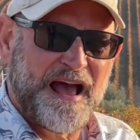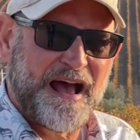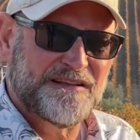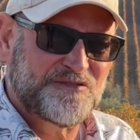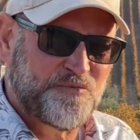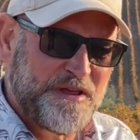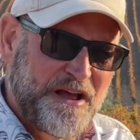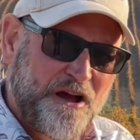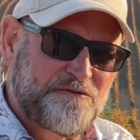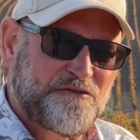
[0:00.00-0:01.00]
as we
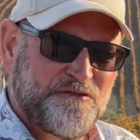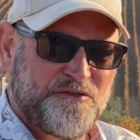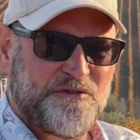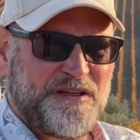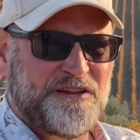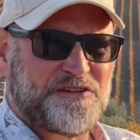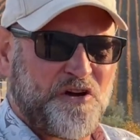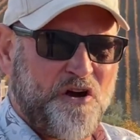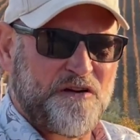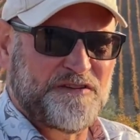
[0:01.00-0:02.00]
got further into
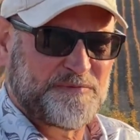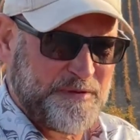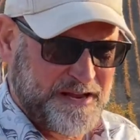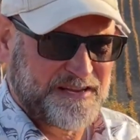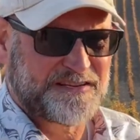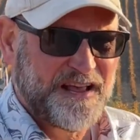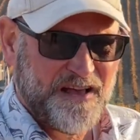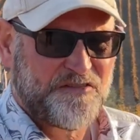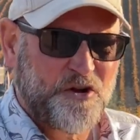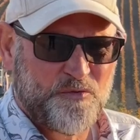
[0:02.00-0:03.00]
harvest because
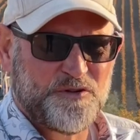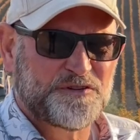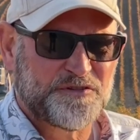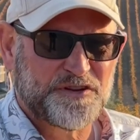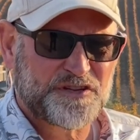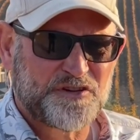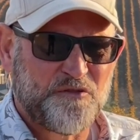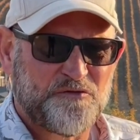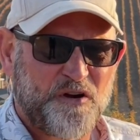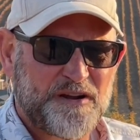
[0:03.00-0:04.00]
their roots are just so
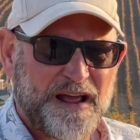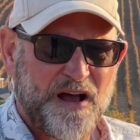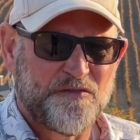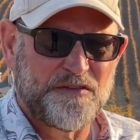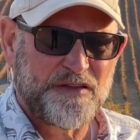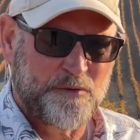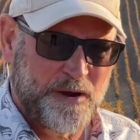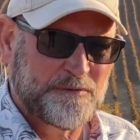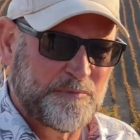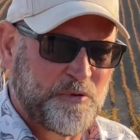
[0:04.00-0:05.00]
far down that they were
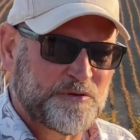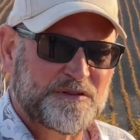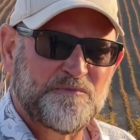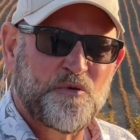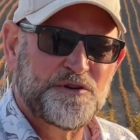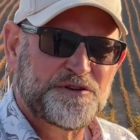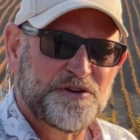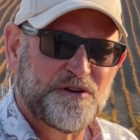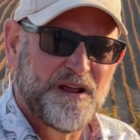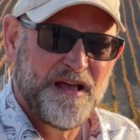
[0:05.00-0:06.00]
able to pull some moisture